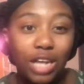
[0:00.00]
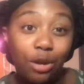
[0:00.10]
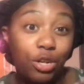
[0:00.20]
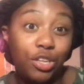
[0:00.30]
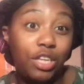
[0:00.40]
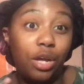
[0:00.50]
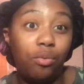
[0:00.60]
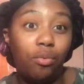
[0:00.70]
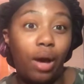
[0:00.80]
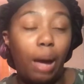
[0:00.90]
I don't understand
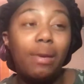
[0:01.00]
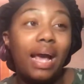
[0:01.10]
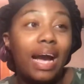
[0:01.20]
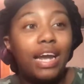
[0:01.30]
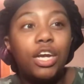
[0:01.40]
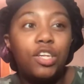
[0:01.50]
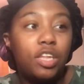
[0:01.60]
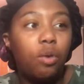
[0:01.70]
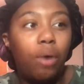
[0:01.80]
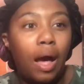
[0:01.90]
why. I mean, I kind of
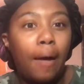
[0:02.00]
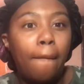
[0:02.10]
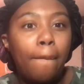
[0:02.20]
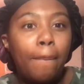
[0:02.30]
understand why,